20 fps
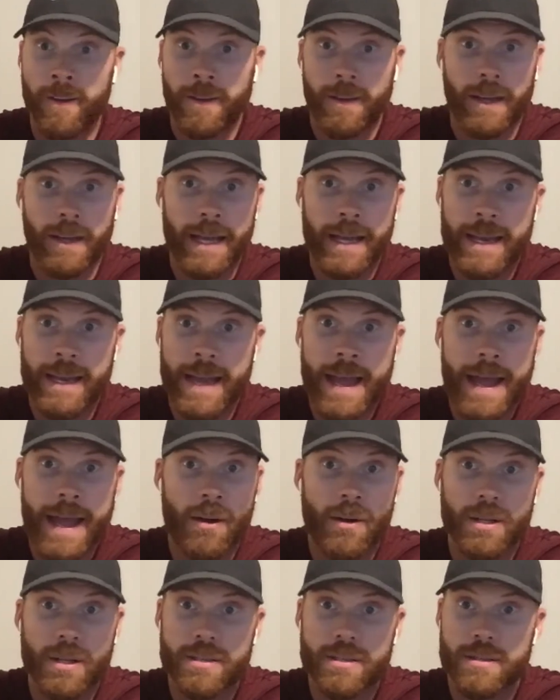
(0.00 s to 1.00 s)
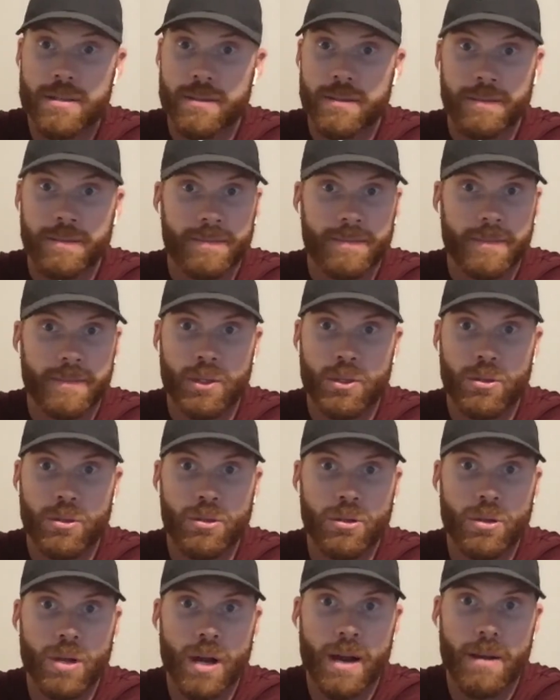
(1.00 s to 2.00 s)
And now it's
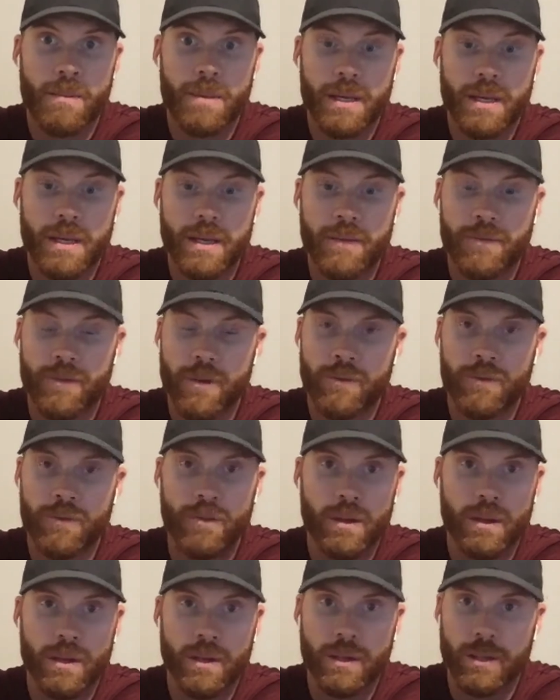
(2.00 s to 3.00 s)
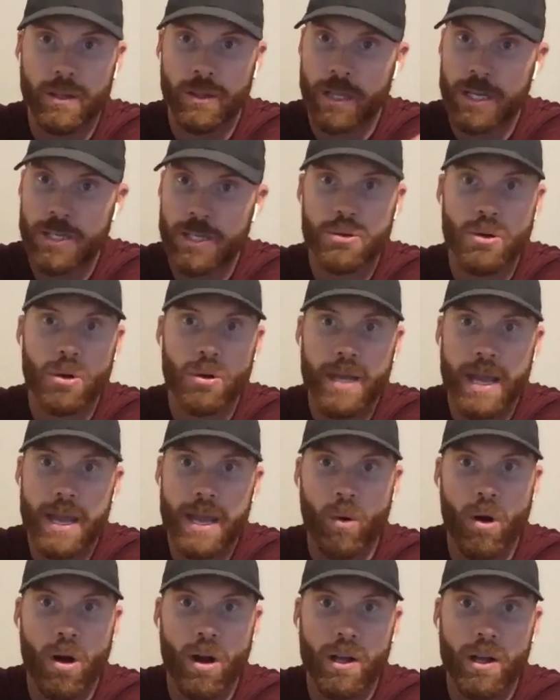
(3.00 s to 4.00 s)
you got to be if unless you're okay
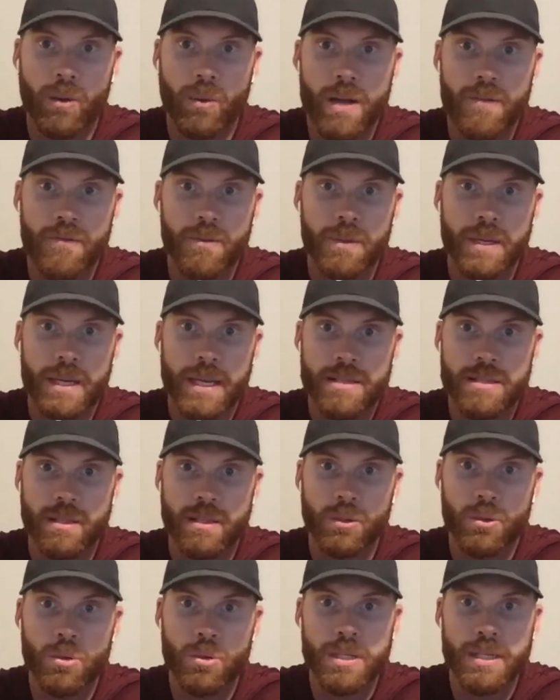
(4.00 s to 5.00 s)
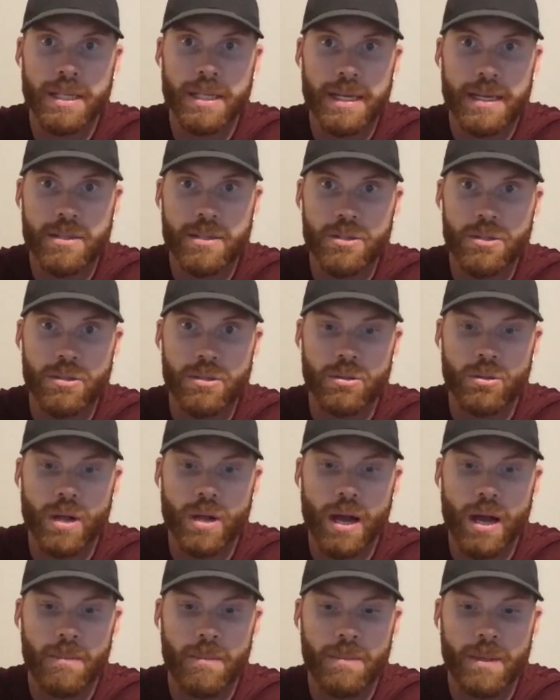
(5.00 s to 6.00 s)
walking away from kids and losing kids, you
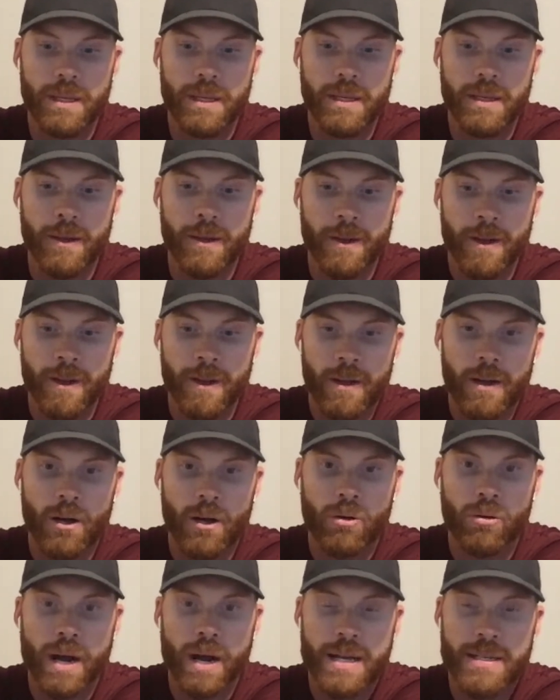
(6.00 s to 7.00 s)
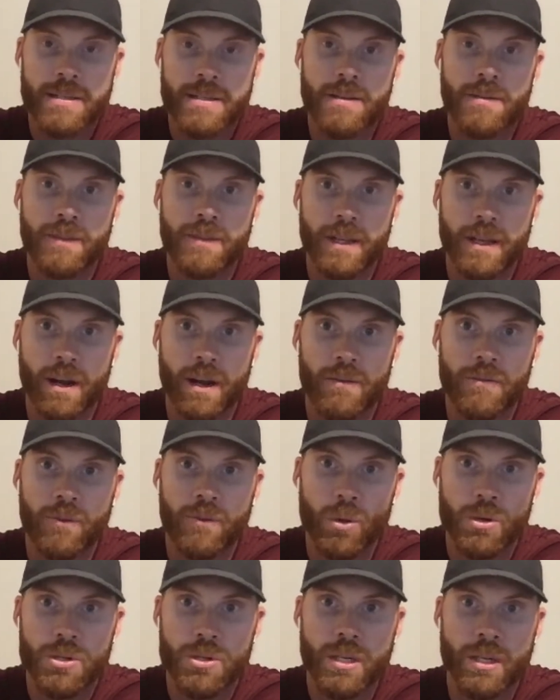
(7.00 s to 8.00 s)
got to be aggressive and
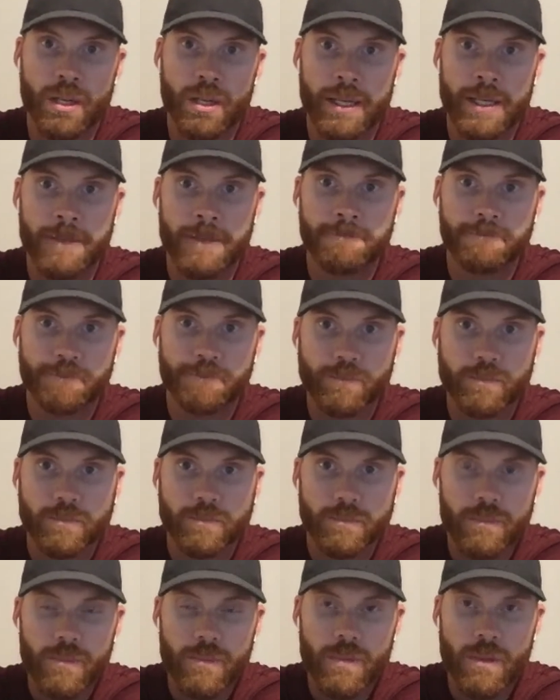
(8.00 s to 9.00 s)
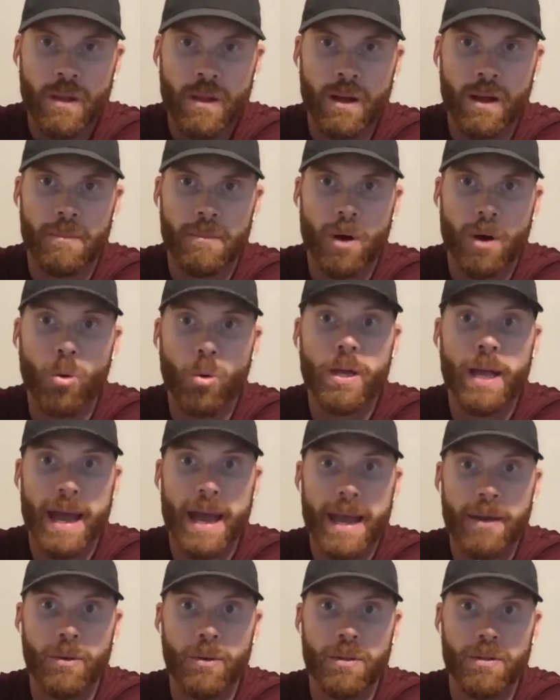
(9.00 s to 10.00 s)
unfortunately
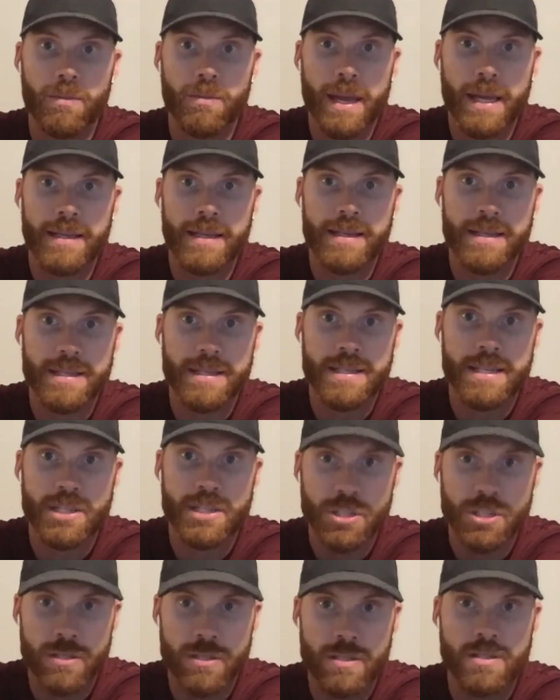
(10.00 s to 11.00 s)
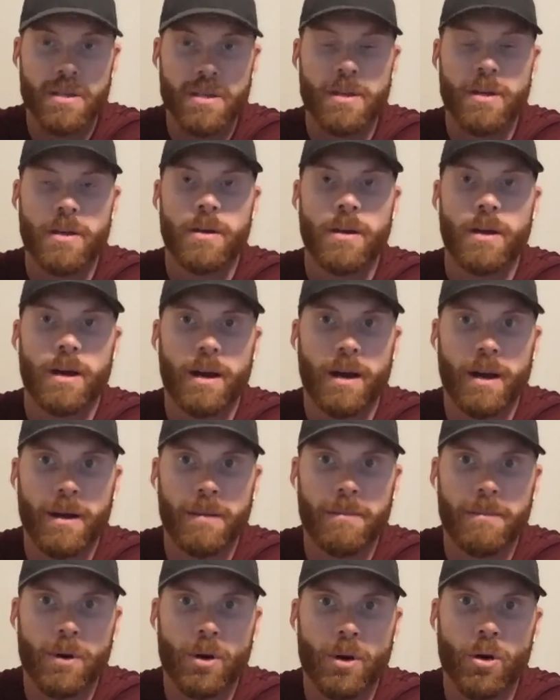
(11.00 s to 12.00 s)
okay with making decisions
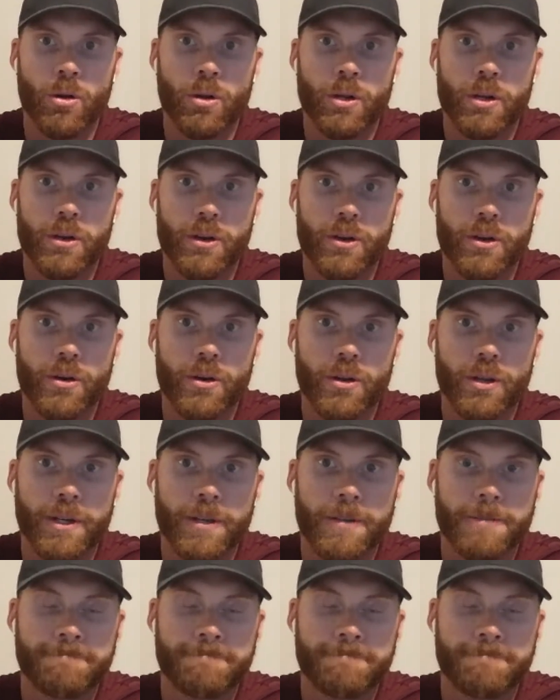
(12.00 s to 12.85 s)
earlier and earlier.